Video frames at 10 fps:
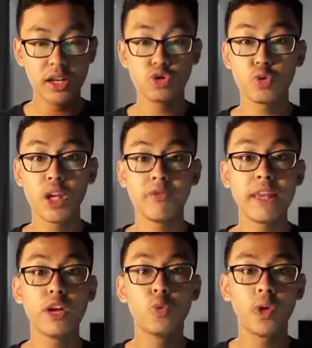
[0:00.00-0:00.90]
is to give
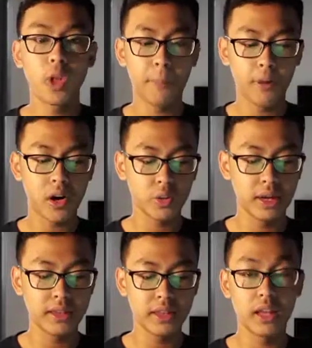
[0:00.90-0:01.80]
equal
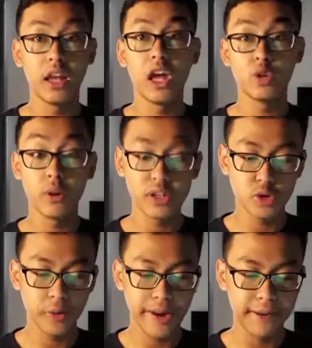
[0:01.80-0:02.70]
opportunity to the
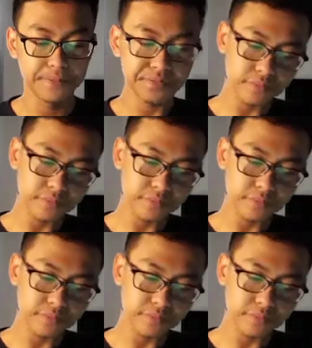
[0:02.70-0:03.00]
student.